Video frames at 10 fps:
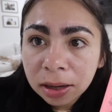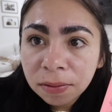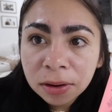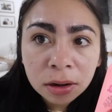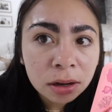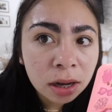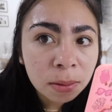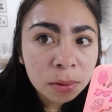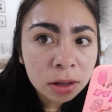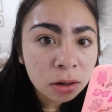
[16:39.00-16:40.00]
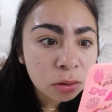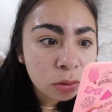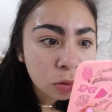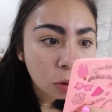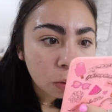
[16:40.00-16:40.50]
Even on camera, they look
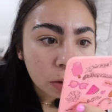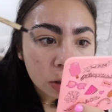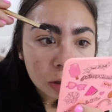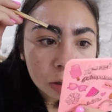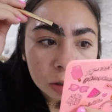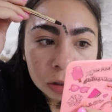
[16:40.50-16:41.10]
so weird.